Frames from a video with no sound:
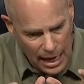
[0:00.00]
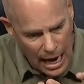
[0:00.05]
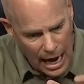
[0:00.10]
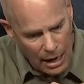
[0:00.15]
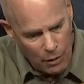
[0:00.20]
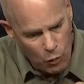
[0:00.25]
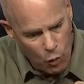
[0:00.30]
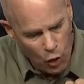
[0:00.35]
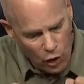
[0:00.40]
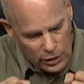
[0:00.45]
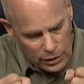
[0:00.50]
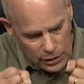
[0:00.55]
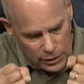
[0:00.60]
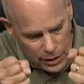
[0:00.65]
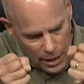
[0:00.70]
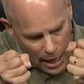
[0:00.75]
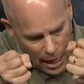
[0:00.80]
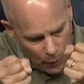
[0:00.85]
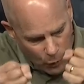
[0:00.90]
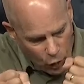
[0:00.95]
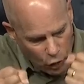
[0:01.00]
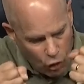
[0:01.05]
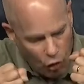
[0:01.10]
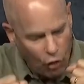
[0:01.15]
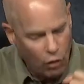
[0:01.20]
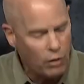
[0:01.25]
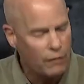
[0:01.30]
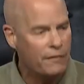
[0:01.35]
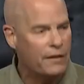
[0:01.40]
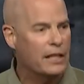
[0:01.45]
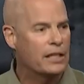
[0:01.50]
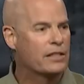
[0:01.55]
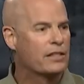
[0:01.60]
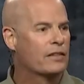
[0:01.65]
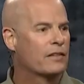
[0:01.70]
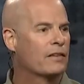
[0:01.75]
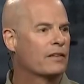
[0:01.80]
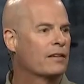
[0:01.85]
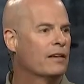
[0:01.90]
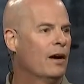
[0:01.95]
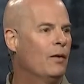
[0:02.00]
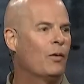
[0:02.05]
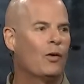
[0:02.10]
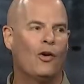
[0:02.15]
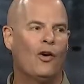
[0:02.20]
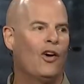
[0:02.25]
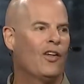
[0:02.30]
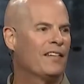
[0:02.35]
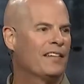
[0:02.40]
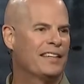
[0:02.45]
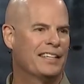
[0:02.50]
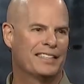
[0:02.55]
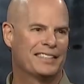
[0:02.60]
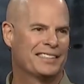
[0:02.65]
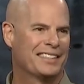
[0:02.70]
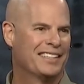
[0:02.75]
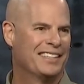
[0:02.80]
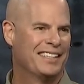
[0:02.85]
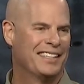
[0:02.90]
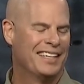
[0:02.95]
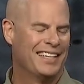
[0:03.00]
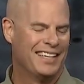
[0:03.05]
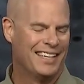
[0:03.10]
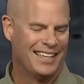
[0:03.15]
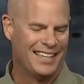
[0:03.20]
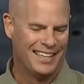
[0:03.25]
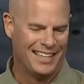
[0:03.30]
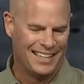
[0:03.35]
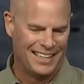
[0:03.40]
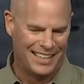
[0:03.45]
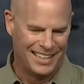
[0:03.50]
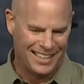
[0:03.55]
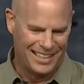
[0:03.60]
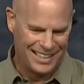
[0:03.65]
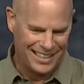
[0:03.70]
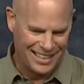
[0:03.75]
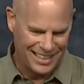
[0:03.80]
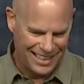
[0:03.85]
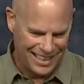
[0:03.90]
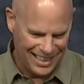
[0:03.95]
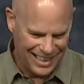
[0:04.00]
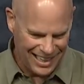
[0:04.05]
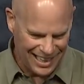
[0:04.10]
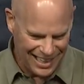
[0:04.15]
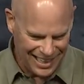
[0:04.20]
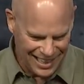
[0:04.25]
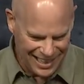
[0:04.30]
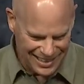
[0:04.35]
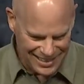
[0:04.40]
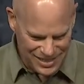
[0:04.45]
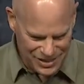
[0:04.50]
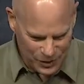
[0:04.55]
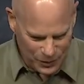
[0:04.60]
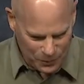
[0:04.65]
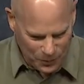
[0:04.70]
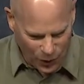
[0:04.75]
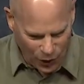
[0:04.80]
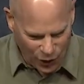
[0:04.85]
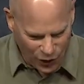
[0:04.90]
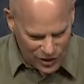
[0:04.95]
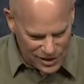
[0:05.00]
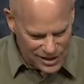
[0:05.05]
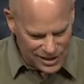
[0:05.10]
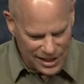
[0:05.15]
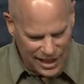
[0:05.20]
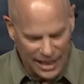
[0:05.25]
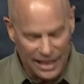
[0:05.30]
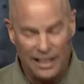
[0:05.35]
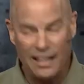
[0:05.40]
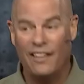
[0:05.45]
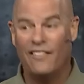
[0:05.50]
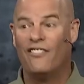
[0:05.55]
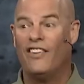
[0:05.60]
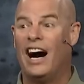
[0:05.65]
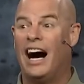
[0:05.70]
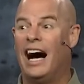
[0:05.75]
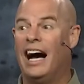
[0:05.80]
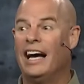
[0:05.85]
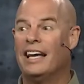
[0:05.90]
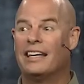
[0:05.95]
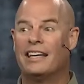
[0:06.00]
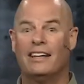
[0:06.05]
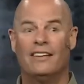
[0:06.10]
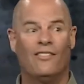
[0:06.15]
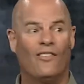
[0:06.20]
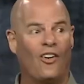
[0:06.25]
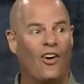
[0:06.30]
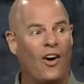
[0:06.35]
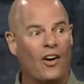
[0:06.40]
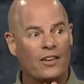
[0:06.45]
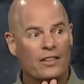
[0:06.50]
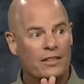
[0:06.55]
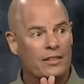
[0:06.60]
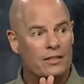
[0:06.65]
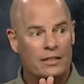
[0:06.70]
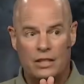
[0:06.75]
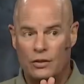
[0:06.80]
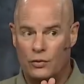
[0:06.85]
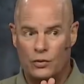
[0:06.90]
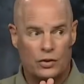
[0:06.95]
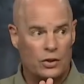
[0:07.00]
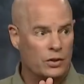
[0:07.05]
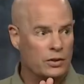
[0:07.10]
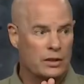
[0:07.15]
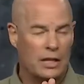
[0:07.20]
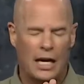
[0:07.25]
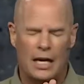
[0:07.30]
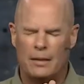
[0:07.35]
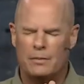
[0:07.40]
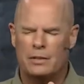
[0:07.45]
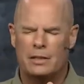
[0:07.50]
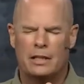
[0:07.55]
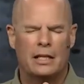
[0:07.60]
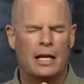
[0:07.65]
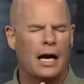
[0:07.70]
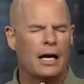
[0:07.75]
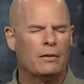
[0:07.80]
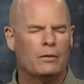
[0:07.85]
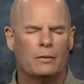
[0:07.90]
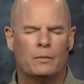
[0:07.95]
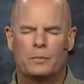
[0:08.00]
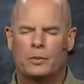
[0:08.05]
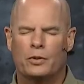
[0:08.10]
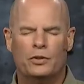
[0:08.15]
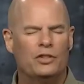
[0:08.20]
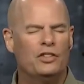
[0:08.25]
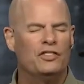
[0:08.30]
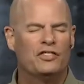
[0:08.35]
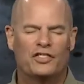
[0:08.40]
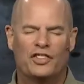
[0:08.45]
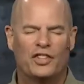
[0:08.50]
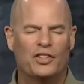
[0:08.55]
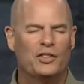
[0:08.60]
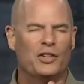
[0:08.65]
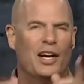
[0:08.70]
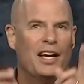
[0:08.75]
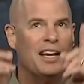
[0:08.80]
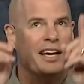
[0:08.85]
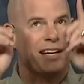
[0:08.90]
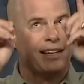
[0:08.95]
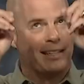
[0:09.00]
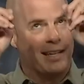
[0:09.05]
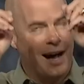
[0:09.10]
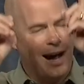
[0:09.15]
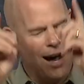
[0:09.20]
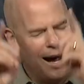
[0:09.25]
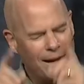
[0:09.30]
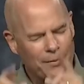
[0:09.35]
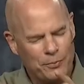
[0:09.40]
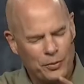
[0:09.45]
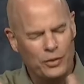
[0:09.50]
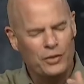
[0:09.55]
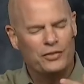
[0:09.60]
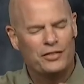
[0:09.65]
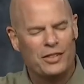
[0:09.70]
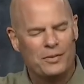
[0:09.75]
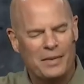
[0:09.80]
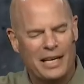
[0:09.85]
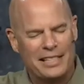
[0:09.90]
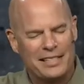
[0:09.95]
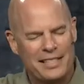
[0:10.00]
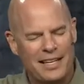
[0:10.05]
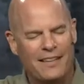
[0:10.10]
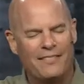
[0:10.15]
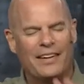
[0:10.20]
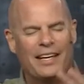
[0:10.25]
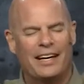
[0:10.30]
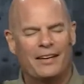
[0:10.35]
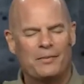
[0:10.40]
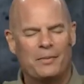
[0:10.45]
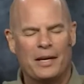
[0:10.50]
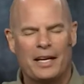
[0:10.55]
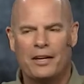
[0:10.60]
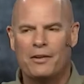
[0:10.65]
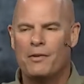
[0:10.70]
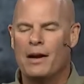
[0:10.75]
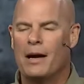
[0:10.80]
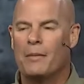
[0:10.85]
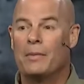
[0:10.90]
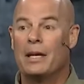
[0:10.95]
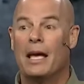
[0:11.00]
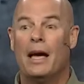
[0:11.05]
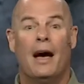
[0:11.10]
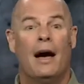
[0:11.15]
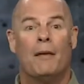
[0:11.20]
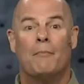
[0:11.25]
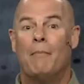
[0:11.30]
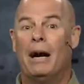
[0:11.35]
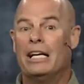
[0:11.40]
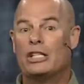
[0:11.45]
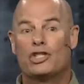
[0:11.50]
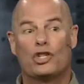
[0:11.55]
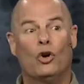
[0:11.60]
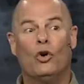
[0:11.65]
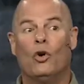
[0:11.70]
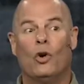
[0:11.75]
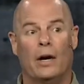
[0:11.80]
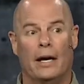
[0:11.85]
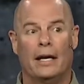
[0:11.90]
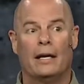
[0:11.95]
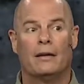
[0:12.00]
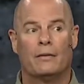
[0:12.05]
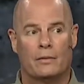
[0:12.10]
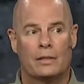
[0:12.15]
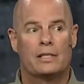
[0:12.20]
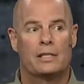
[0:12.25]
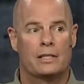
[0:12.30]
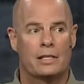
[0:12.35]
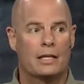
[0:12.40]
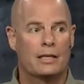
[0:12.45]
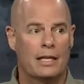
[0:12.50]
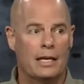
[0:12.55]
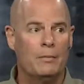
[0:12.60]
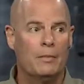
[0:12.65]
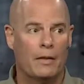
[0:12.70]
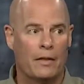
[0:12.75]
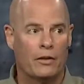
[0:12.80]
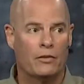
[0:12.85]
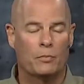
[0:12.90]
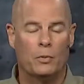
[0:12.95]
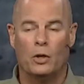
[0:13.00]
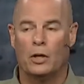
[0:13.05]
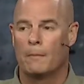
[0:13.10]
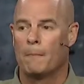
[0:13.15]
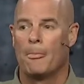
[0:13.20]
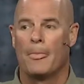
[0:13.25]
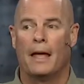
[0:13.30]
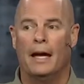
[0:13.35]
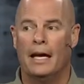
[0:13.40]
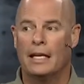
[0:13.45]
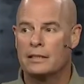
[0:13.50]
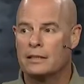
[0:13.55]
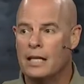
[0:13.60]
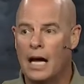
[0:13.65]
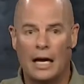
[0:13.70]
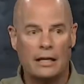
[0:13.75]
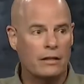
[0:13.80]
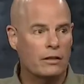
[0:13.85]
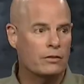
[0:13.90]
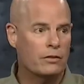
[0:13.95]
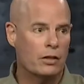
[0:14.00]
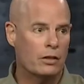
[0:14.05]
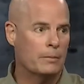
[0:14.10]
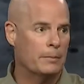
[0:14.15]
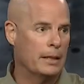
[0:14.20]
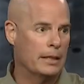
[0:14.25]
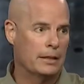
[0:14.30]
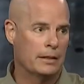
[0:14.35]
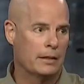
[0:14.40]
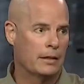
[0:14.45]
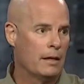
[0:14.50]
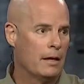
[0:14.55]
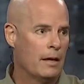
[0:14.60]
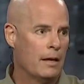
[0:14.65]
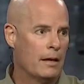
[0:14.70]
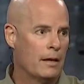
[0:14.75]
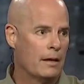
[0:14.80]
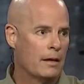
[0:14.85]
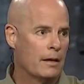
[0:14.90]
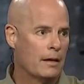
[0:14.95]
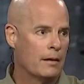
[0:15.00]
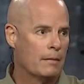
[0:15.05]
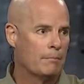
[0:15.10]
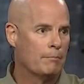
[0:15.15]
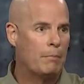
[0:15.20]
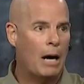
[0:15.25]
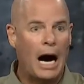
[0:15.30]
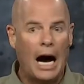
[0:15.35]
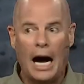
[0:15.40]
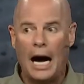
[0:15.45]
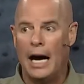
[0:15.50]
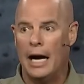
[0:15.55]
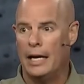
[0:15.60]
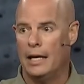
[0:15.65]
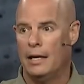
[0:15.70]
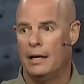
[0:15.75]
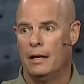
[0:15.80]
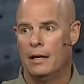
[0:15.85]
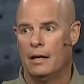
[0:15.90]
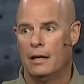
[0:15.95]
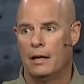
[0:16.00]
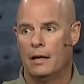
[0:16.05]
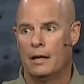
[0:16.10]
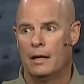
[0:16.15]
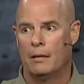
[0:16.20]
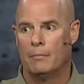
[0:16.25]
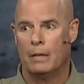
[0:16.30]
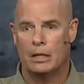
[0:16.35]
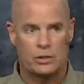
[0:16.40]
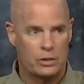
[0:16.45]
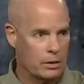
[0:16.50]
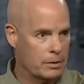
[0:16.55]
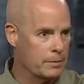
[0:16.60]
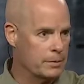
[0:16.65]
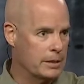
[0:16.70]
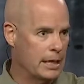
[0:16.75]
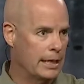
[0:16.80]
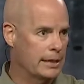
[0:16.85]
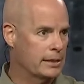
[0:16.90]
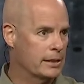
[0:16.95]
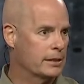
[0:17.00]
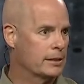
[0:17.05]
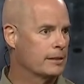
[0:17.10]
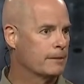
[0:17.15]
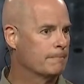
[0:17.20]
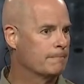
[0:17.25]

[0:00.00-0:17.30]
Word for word: I want, I want all of this. I want all of this. And, and so Paul is saying, if I can walk through difficult times, then I will prove to God, prove to myself and everybody around me, my joy, which is the theme of this book, is not determined by my circumstances.